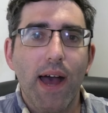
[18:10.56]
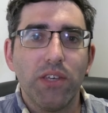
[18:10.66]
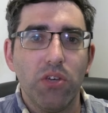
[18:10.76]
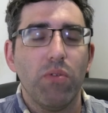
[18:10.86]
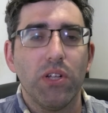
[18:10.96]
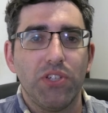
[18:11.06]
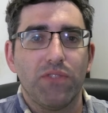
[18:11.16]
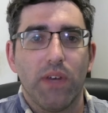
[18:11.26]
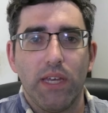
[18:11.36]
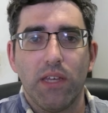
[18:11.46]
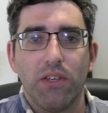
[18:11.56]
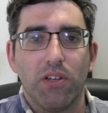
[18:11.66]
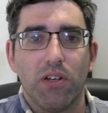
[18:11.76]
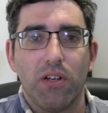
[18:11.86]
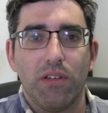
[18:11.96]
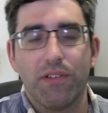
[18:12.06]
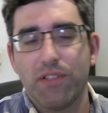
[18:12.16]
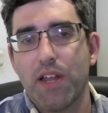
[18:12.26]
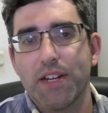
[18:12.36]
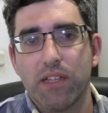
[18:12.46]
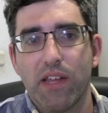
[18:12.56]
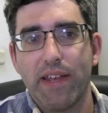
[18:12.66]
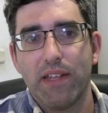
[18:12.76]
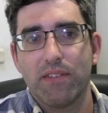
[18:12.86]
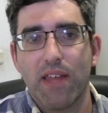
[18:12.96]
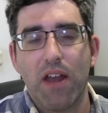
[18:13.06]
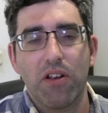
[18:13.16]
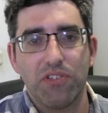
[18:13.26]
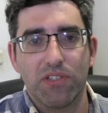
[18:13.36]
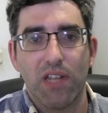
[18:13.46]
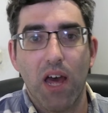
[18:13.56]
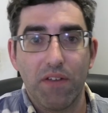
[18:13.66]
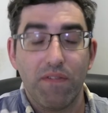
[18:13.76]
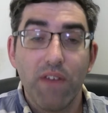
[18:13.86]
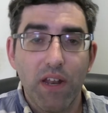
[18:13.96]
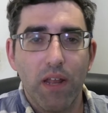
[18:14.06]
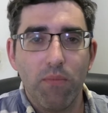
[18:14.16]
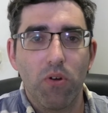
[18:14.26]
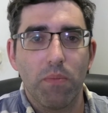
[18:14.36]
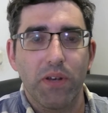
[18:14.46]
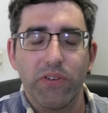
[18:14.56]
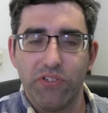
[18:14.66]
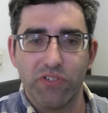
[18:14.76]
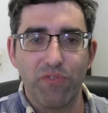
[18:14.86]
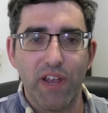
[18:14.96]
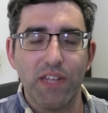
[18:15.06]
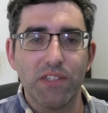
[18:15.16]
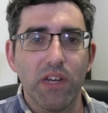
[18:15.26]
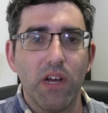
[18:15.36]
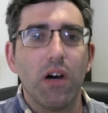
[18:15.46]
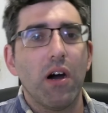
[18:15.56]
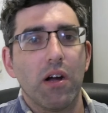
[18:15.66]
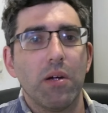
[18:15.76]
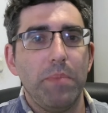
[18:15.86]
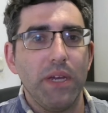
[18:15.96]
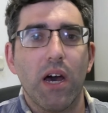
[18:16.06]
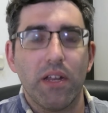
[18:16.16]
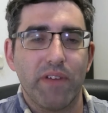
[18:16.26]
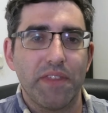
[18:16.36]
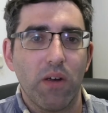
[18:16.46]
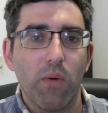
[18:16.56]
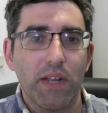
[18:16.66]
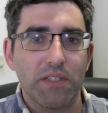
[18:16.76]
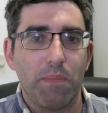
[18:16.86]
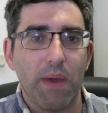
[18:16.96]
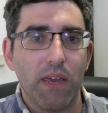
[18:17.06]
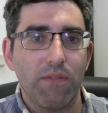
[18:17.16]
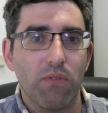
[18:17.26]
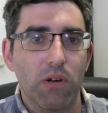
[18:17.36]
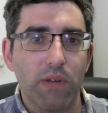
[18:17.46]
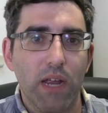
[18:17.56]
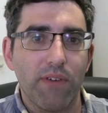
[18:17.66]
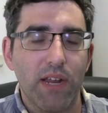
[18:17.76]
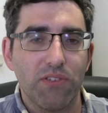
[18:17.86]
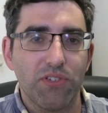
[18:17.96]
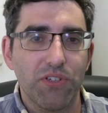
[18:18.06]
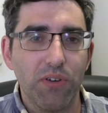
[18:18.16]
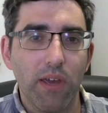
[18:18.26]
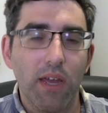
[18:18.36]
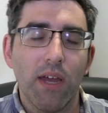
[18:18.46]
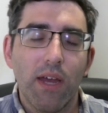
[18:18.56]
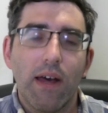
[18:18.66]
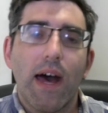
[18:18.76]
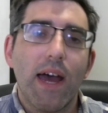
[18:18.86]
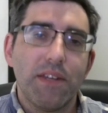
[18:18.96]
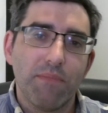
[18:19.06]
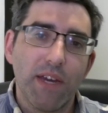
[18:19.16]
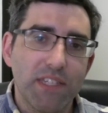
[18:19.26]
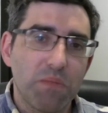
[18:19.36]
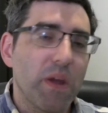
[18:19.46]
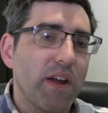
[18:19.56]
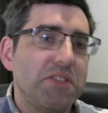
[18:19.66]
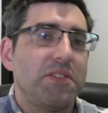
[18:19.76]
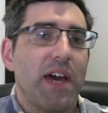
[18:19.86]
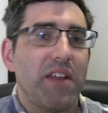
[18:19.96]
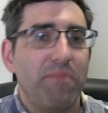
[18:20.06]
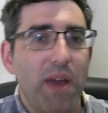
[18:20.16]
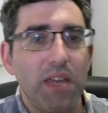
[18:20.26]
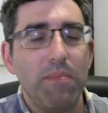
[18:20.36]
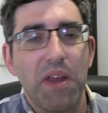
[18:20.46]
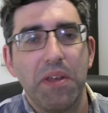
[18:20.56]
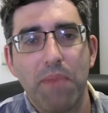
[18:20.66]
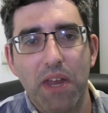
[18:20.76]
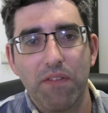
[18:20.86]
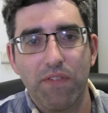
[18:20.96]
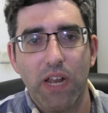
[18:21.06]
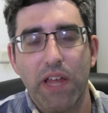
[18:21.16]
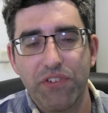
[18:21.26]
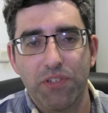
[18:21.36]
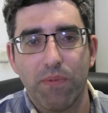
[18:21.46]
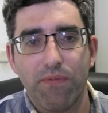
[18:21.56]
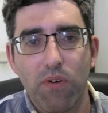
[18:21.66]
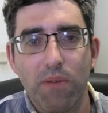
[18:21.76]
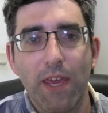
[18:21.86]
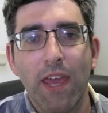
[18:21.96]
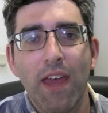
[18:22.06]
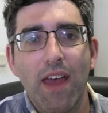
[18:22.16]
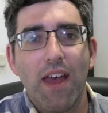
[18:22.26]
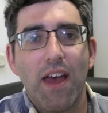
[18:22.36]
you will just find that there's a lot of clients that are just not a fit anymore because your rates are beyond what they're willing to pay for whatever it is you're doing. And in my experience, and that of many, many, many freelancers before me,